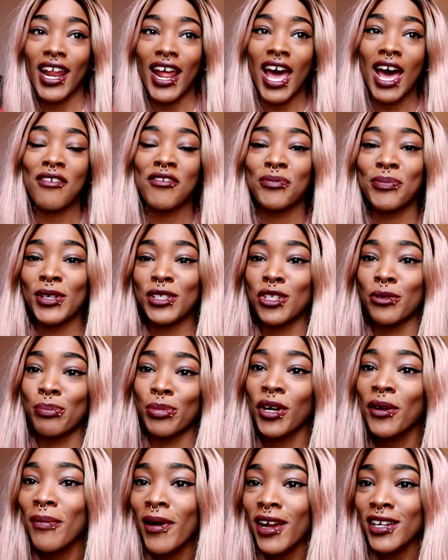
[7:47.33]
I have a bunch of
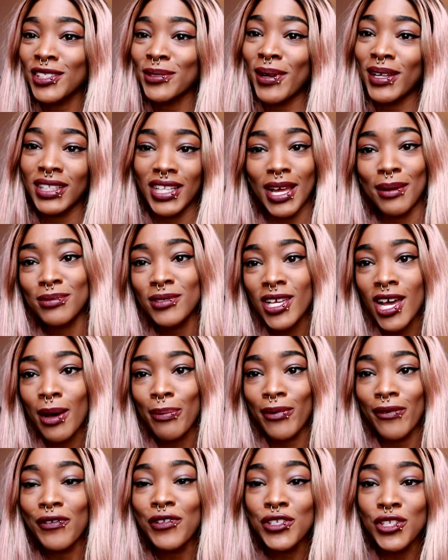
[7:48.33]
bookmarks on my
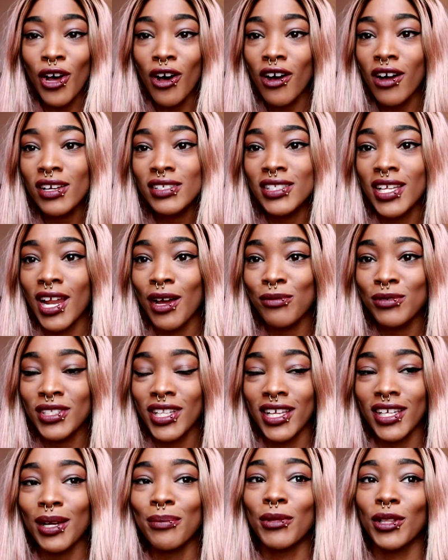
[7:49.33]
laptop of songs that I was
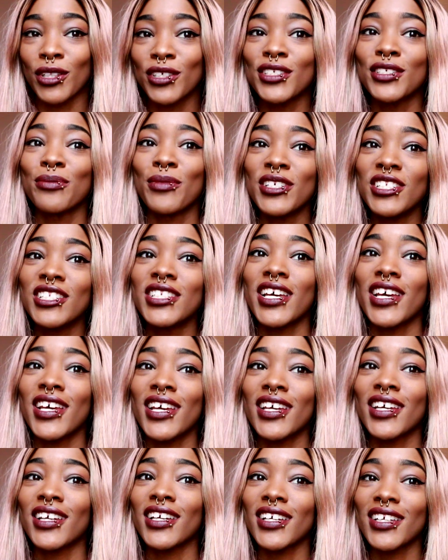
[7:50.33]
like, I'm gonna learn one
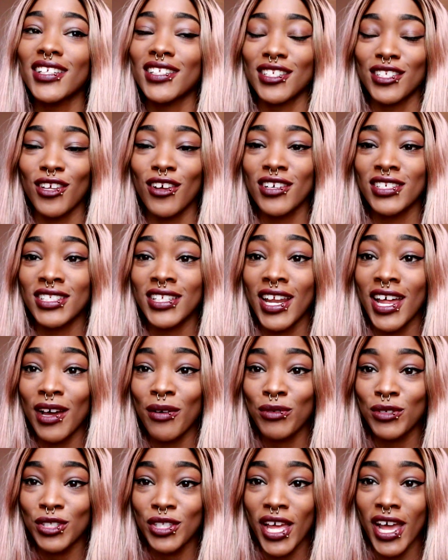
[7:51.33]
day, and songs that
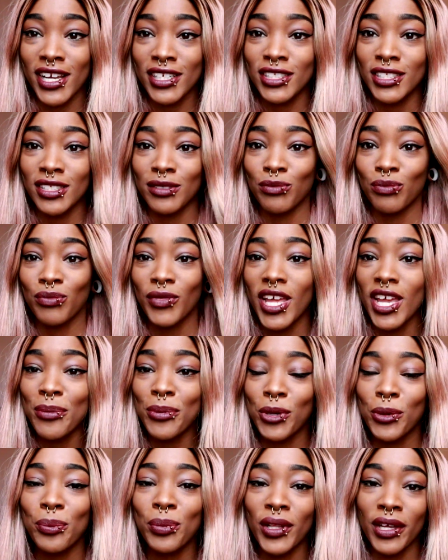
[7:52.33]
I was actually
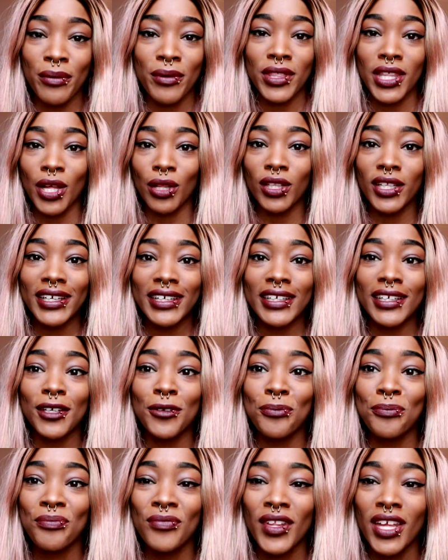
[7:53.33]
able to play without
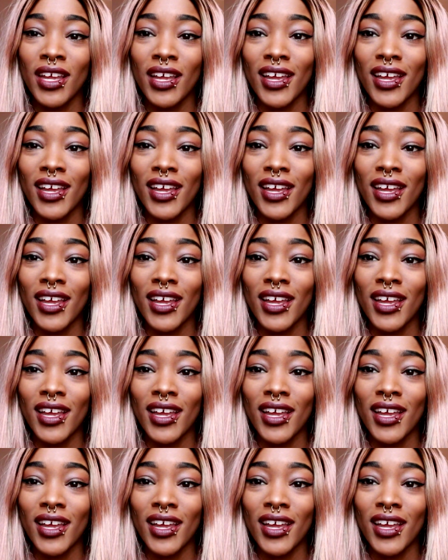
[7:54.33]
looking.